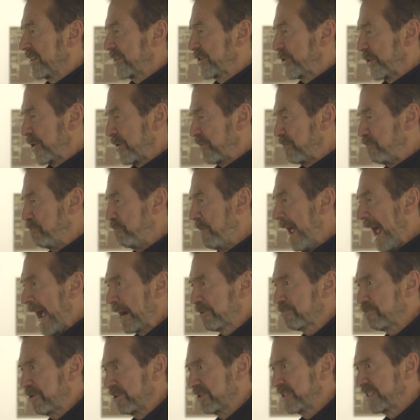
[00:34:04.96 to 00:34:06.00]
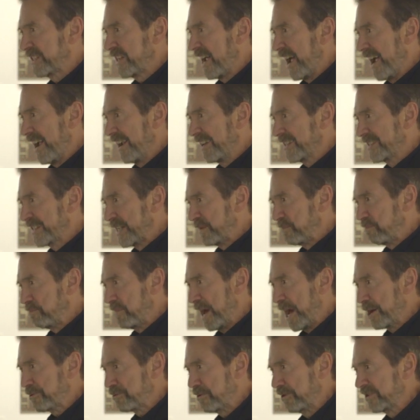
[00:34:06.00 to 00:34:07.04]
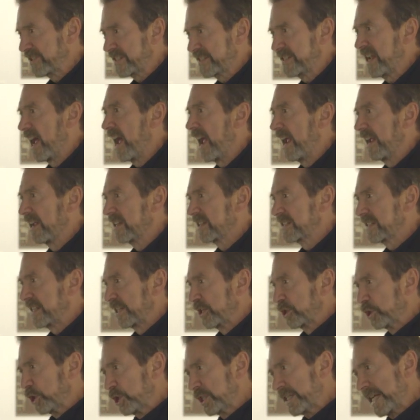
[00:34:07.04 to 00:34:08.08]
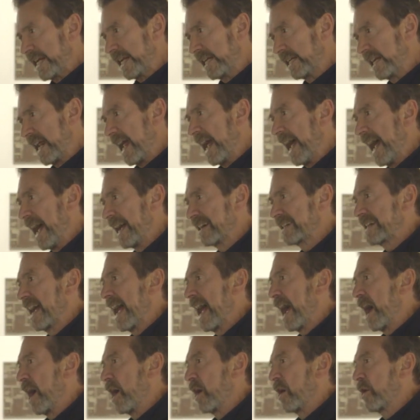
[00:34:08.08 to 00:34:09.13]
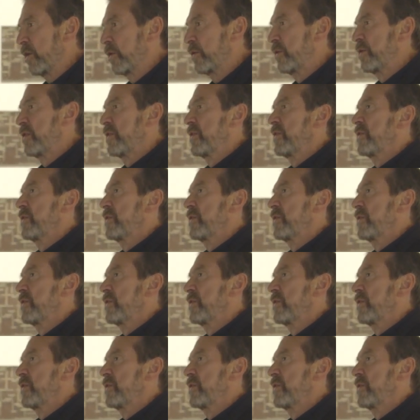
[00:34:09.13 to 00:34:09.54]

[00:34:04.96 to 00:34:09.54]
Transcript: sort of macro science and micro science and looking at how